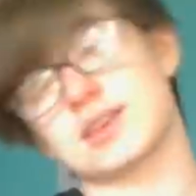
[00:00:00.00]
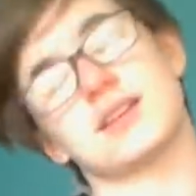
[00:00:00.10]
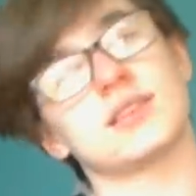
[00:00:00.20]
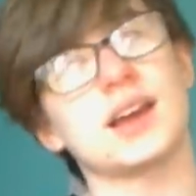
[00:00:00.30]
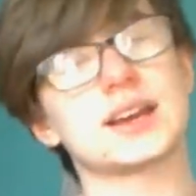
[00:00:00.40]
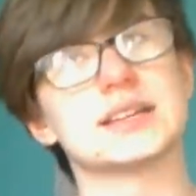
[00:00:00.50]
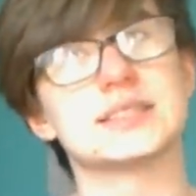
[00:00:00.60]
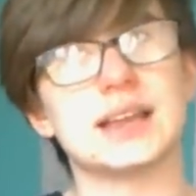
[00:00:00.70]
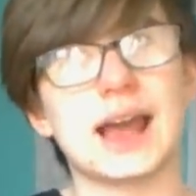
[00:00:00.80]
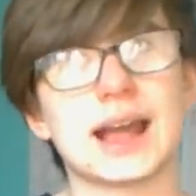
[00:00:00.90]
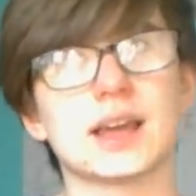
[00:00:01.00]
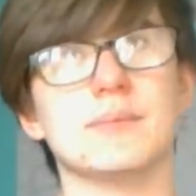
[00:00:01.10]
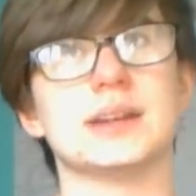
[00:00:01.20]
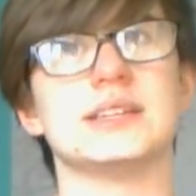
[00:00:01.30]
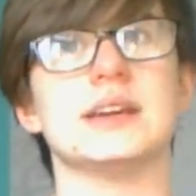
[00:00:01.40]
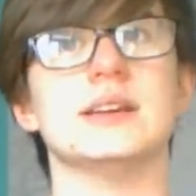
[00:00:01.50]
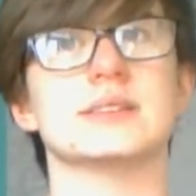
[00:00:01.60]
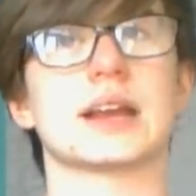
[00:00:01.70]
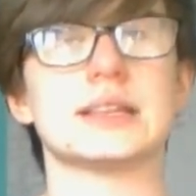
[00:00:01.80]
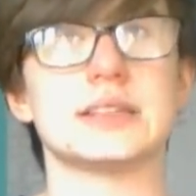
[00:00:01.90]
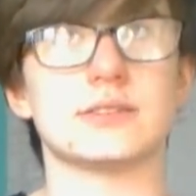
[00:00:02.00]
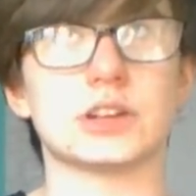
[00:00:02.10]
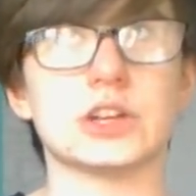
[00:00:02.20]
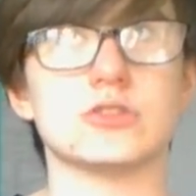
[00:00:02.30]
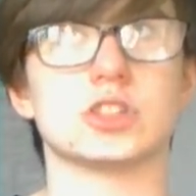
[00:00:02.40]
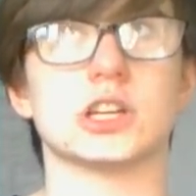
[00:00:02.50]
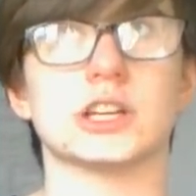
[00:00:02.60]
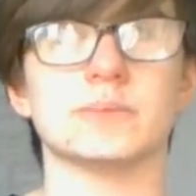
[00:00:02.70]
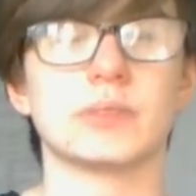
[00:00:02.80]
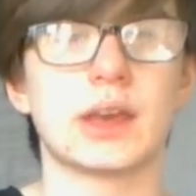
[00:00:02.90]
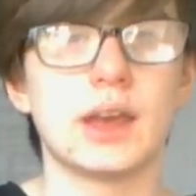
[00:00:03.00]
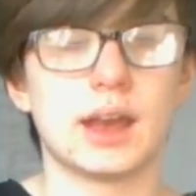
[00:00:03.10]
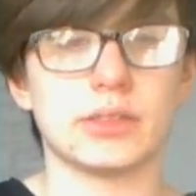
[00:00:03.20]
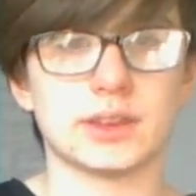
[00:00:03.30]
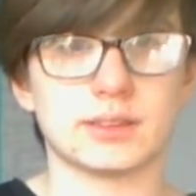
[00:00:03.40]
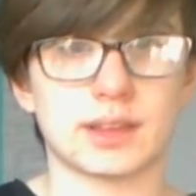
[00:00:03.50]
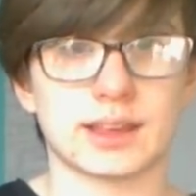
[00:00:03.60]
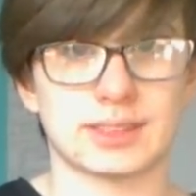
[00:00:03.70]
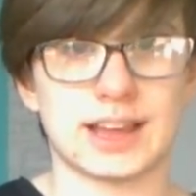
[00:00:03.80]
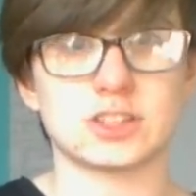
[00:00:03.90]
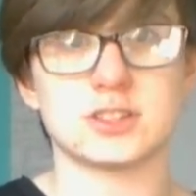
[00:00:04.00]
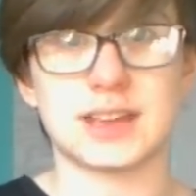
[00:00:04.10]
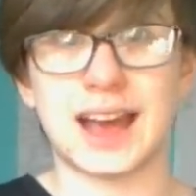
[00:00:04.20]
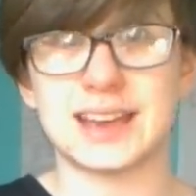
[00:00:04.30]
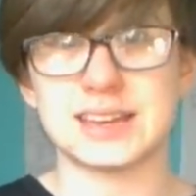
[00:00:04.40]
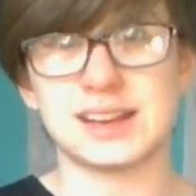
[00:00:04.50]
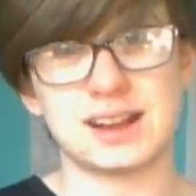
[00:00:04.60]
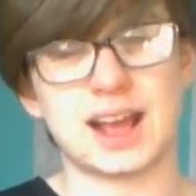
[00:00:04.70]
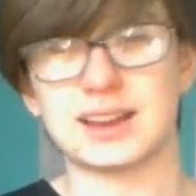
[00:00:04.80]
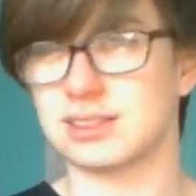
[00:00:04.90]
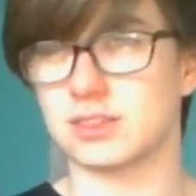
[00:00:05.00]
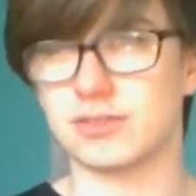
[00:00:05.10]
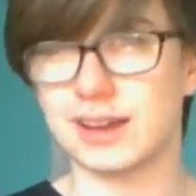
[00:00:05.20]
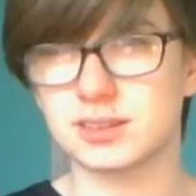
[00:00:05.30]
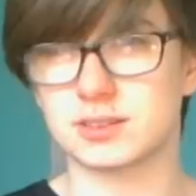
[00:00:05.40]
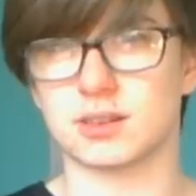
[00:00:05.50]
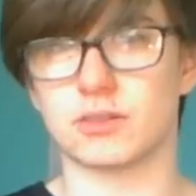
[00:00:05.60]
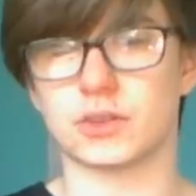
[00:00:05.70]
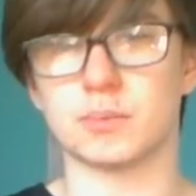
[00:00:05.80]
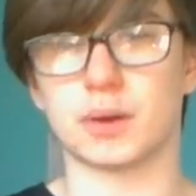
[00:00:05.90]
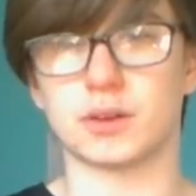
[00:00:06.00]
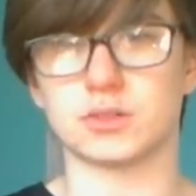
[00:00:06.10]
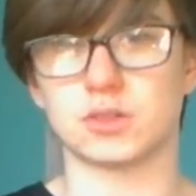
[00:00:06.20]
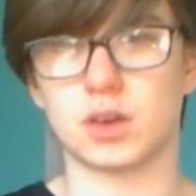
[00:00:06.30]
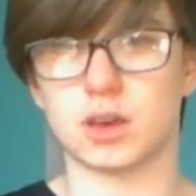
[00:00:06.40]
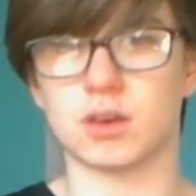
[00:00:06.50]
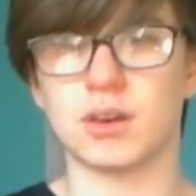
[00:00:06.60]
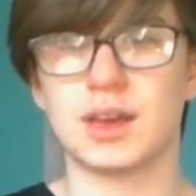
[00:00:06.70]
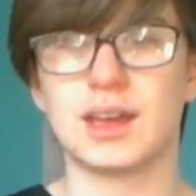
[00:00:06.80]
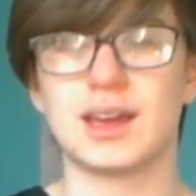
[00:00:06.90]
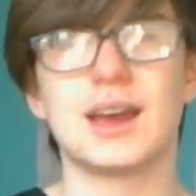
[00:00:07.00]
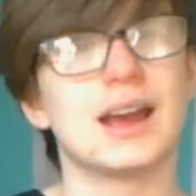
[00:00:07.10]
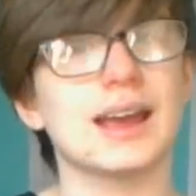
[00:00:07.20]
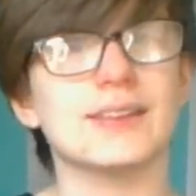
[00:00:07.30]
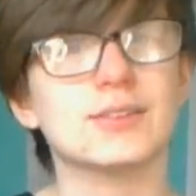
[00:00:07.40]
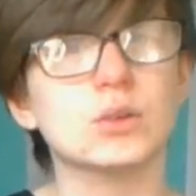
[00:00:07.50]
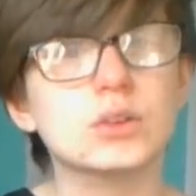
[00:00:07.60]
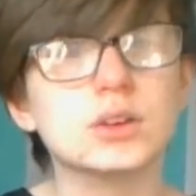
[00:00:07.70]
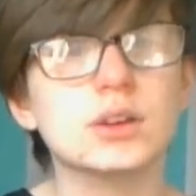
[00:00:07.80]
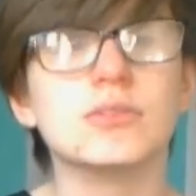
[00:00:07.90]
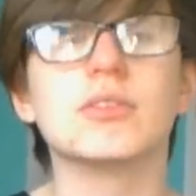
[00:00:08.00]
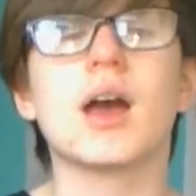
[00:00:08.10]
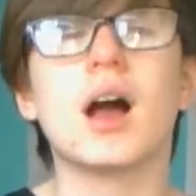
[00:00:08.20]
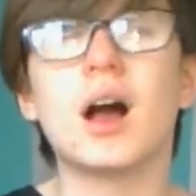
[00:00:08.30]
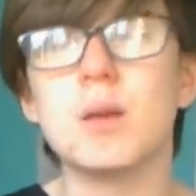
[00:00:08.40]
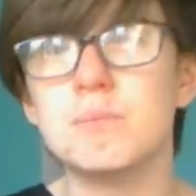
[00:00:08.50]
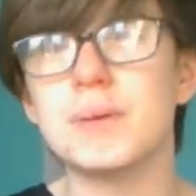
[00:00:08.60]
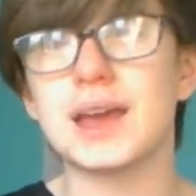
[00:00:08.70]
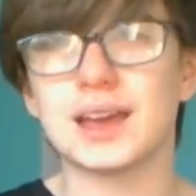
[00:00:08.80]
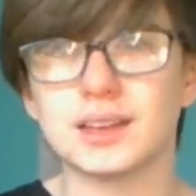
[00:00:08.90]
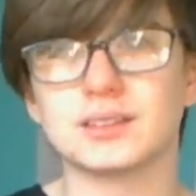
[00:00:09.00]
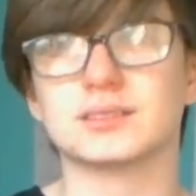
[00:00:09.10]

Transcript: things like select committees and devolution and things like that just add in, and then the rest of component 2 is sort of a bit,